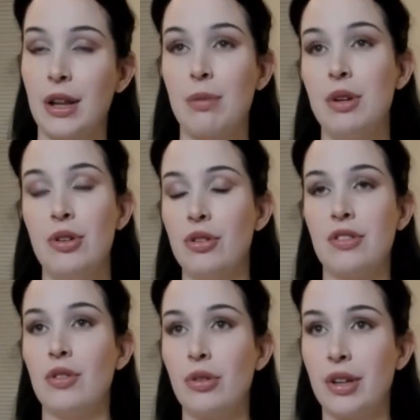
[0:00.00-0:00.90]
Like it
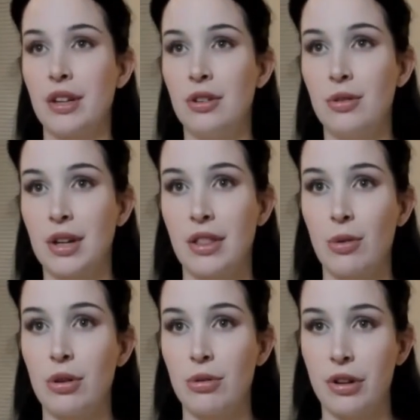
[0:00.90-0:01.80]
doesn't look like you're doing
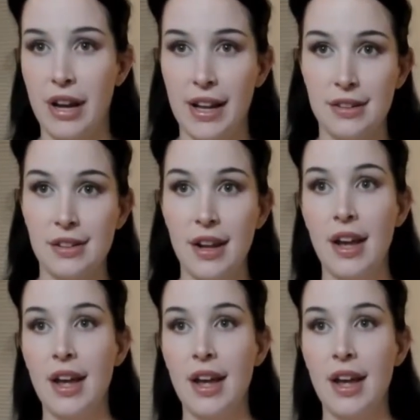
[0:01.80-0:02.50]
anything with your hands.